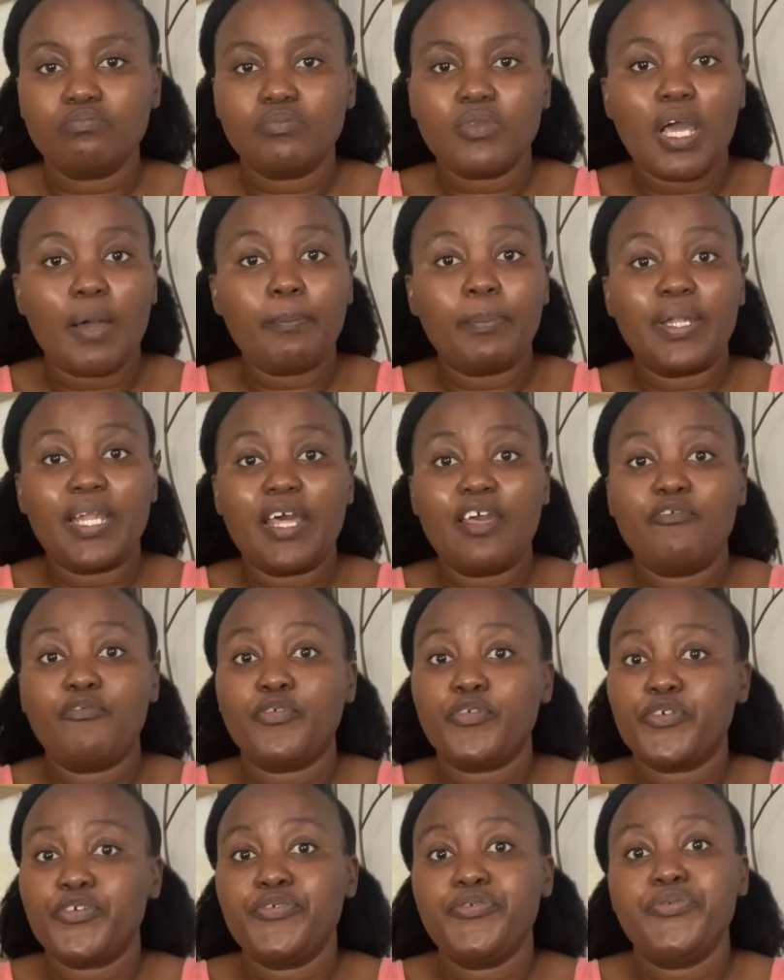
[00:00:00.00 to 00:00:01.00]
apply
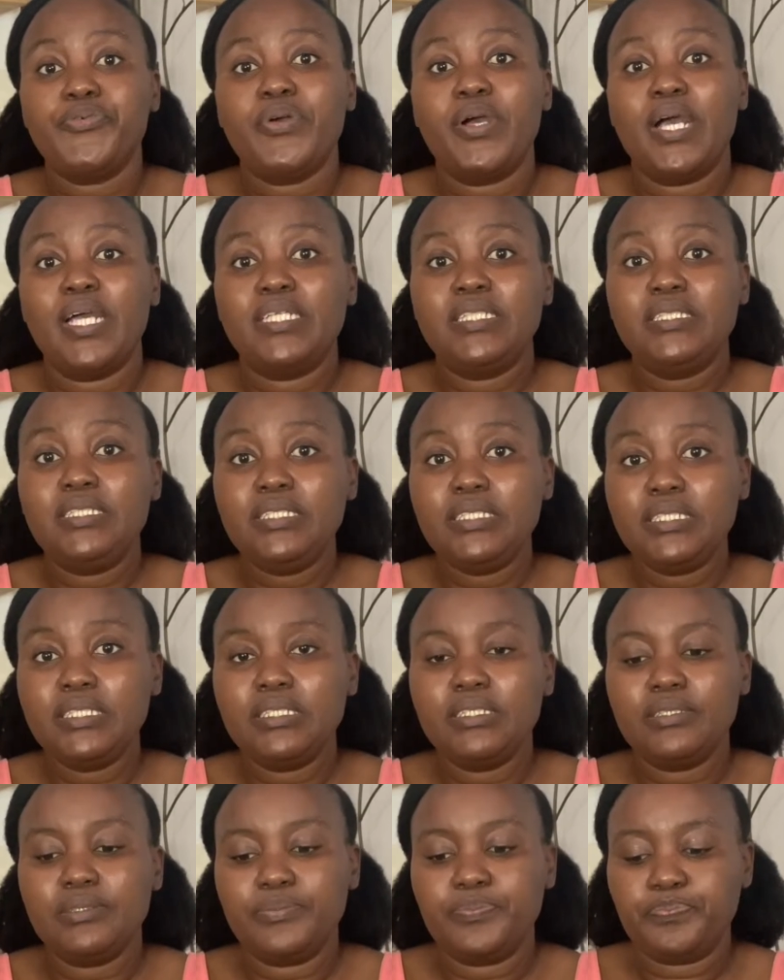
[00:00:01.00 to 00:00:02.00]
for a new
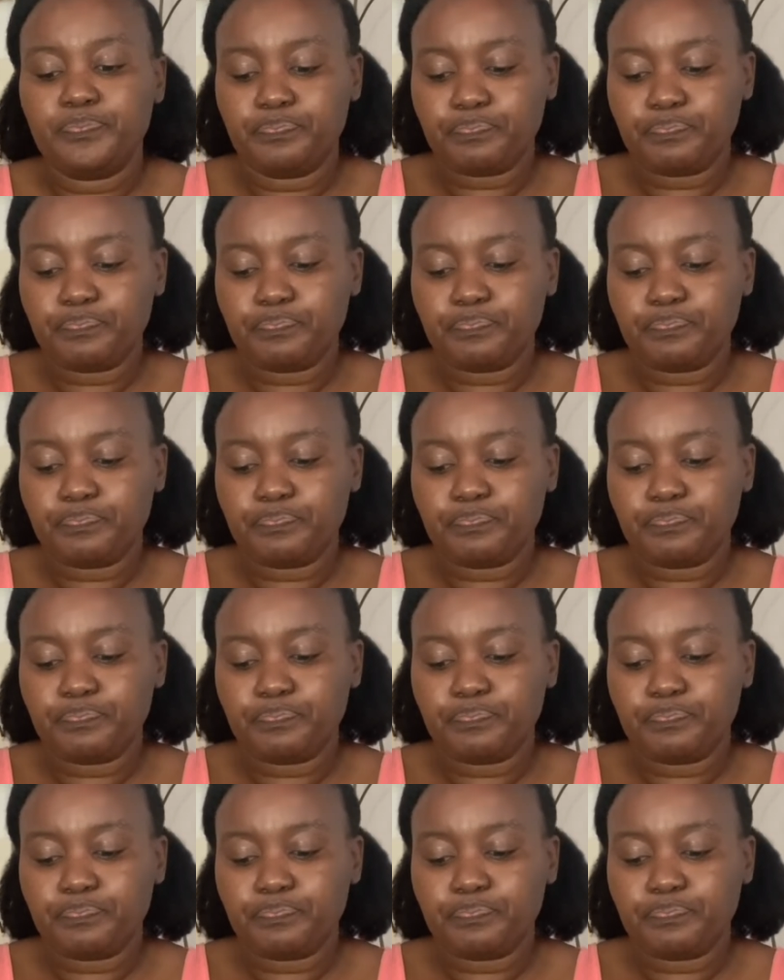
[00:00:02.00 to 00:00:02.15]
ID.